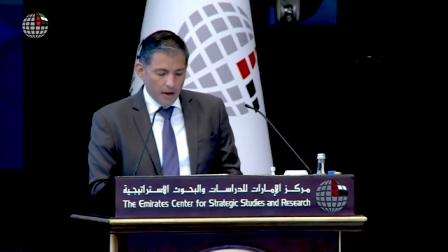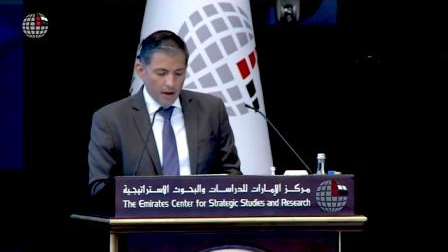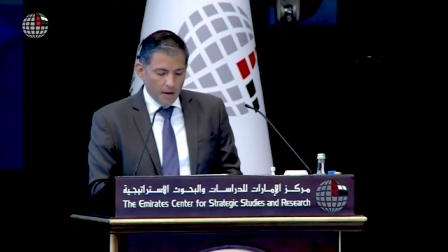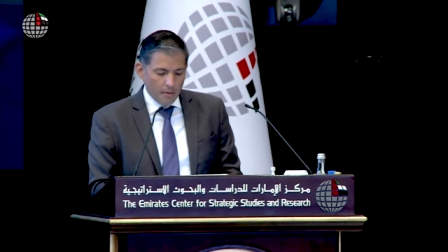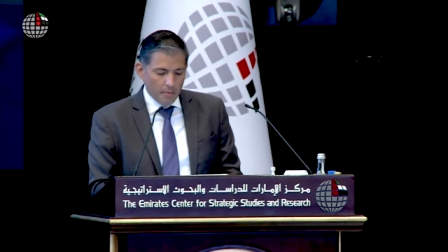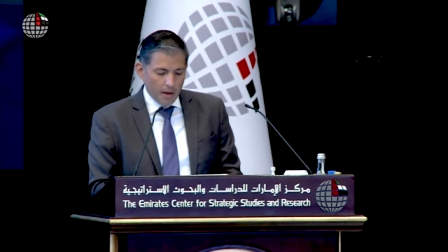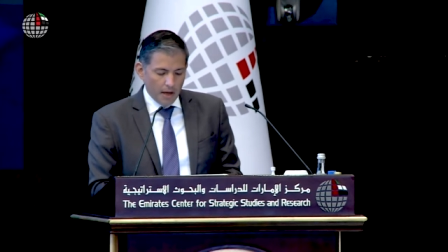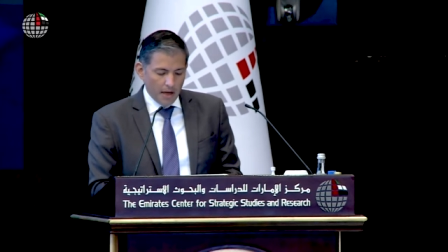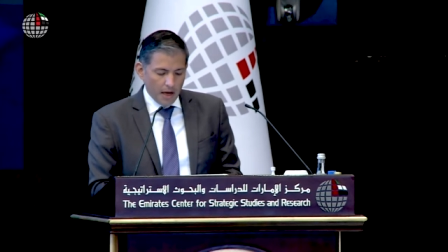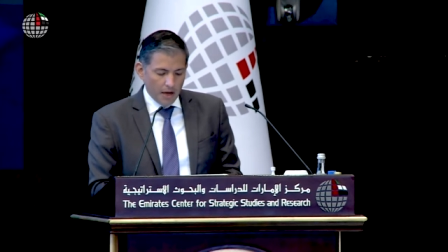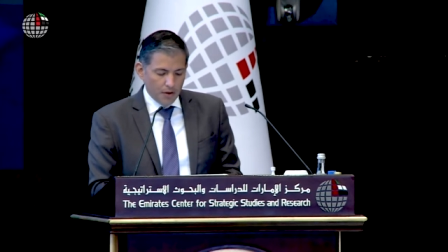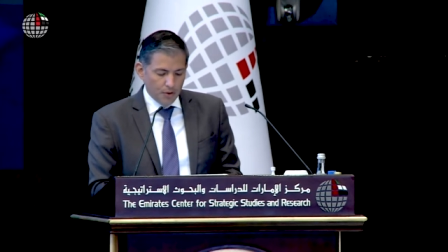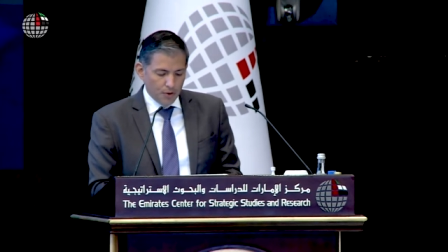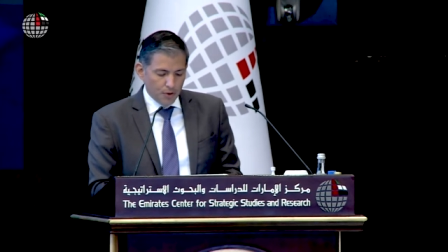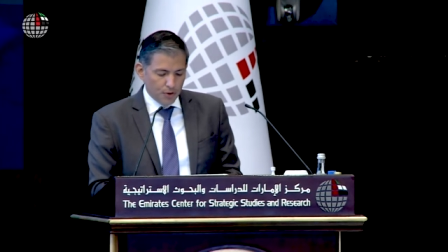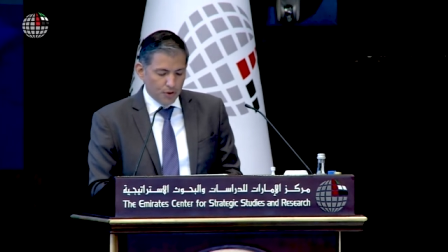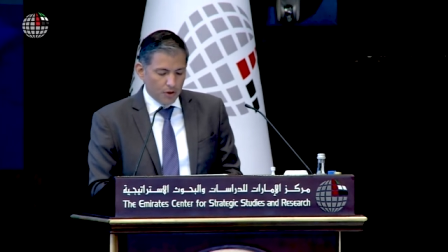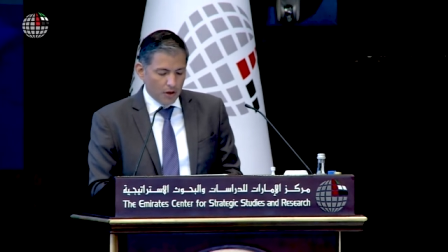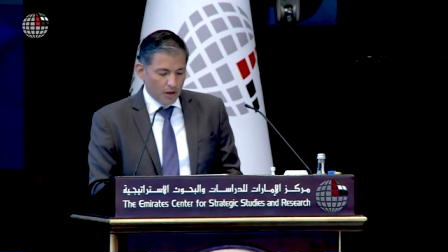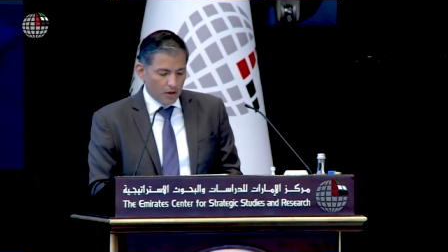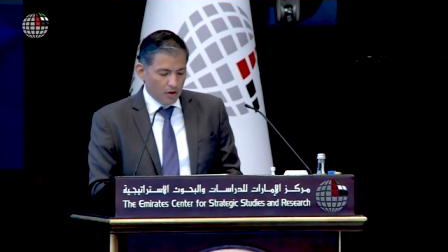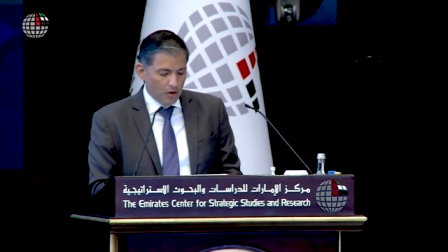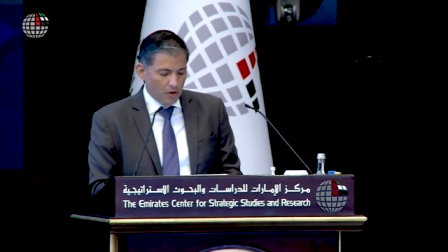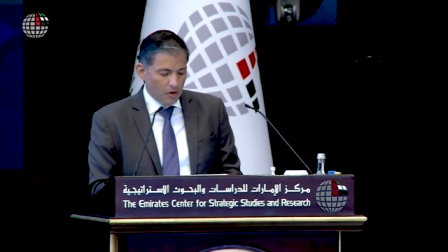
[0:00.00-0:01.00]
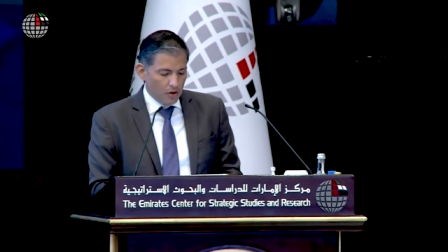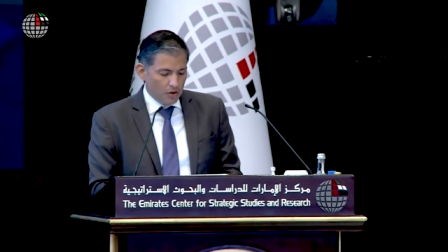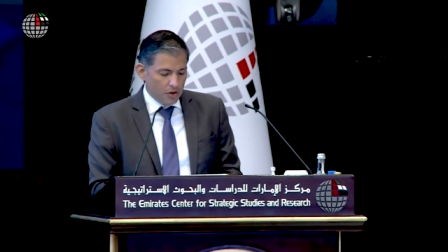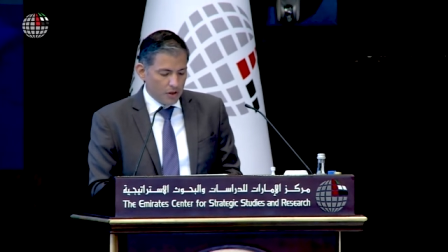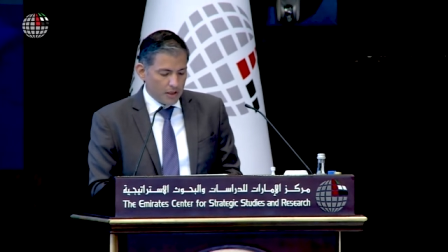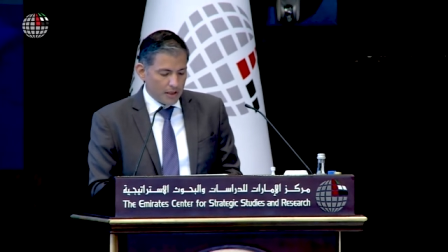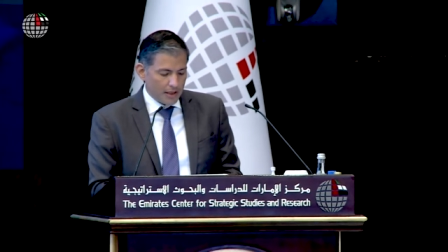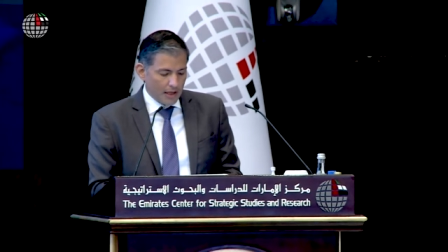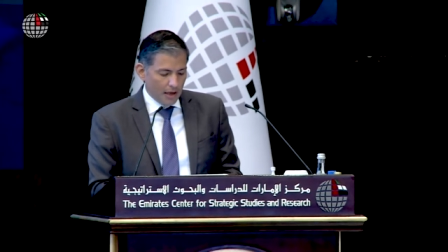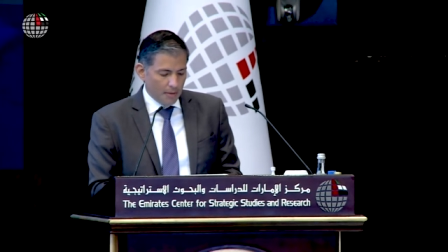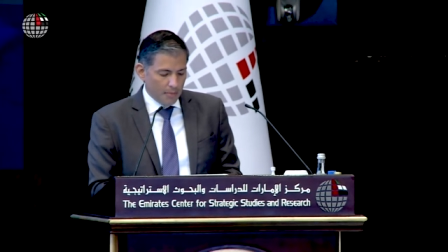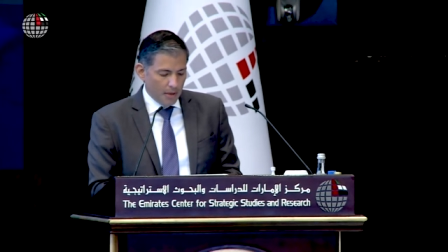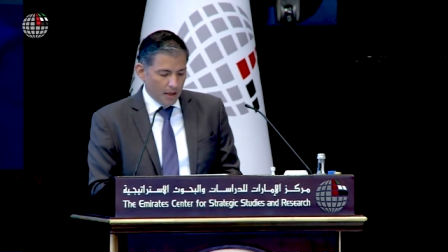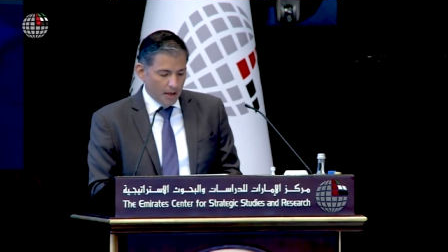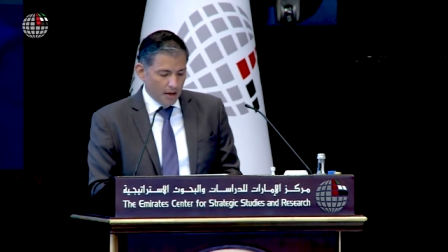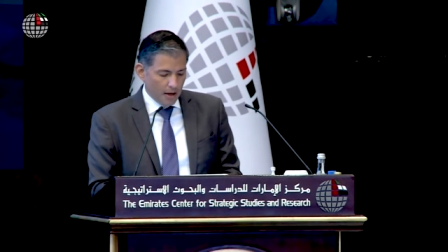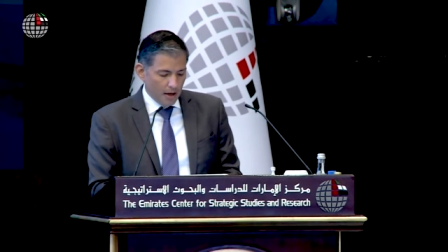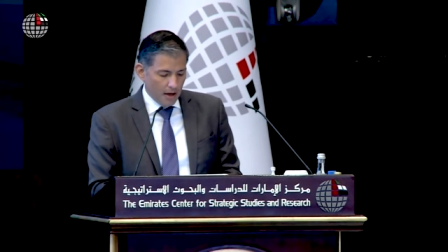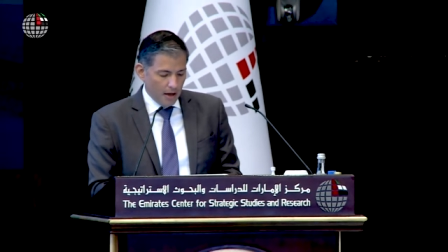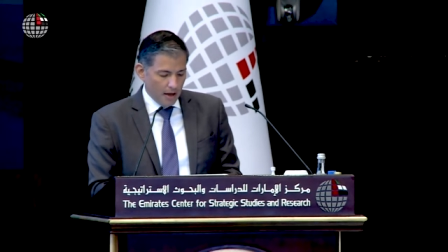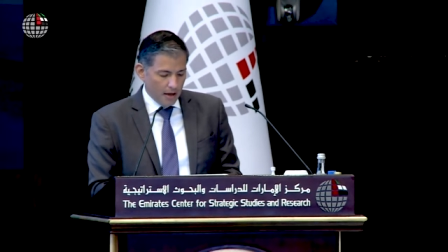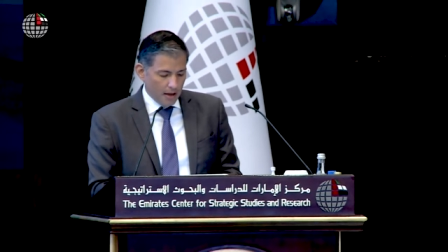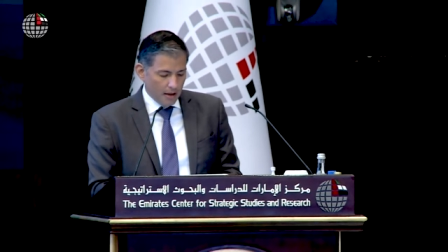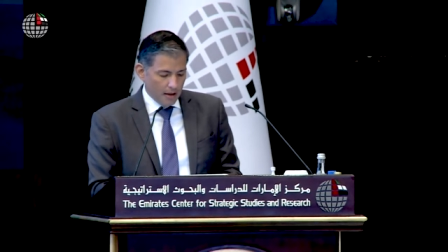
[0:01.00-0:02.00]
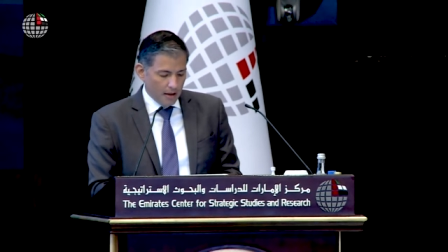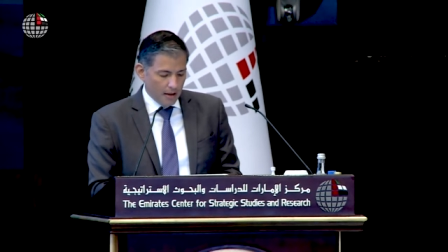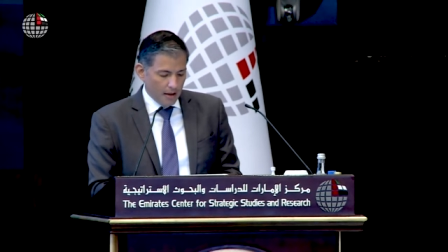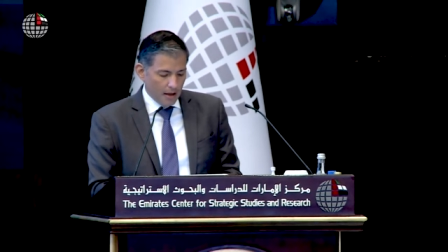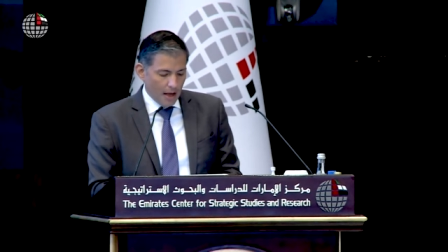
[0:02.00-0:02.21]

by a new technologies can be created